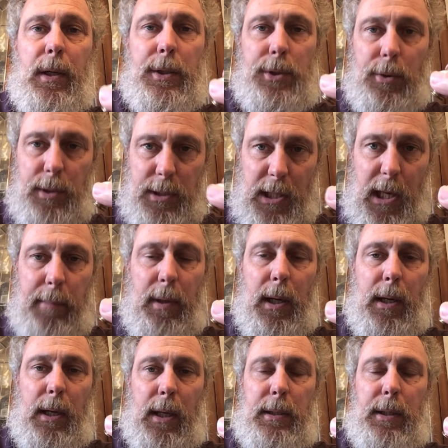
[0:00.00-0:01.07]
So this came
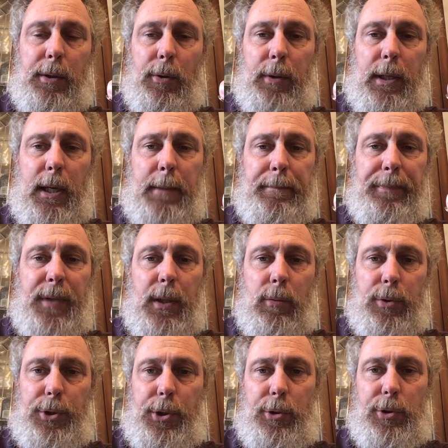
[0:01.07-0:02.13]
out in 1938.
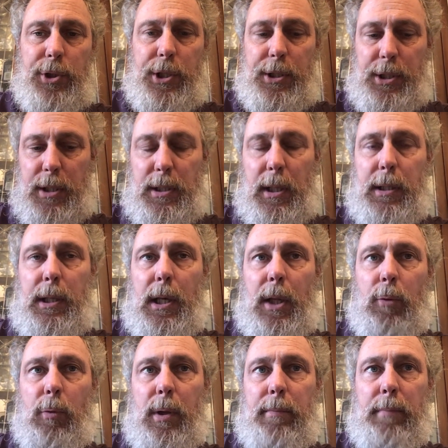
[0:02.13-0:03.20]
Was used just like the
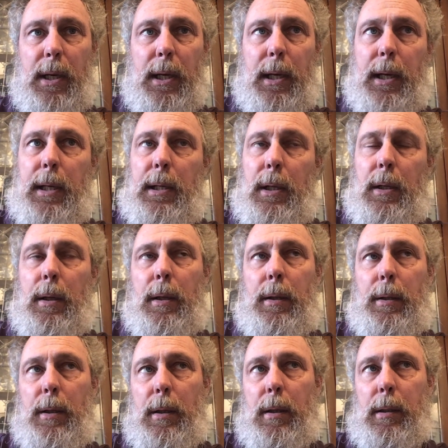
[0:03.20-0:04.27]
other one by
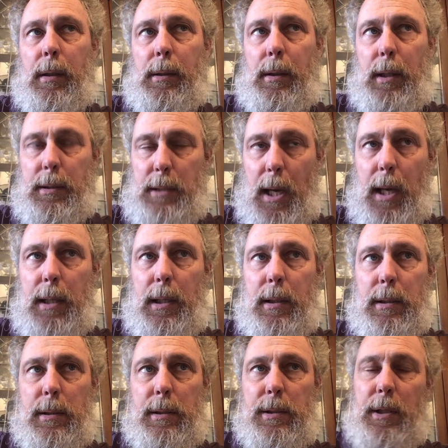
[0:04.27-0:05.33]
the
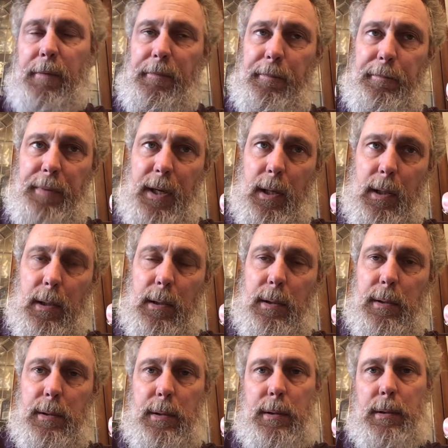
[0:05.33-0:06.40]
Italians, the
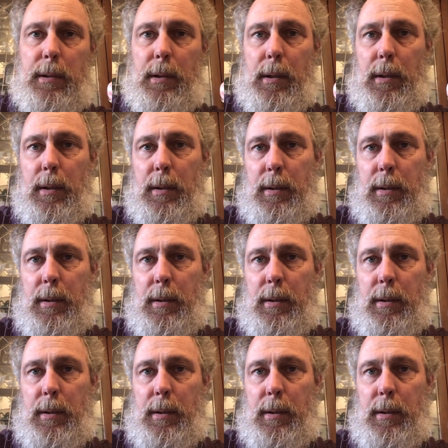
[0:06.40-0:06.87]
Finns, the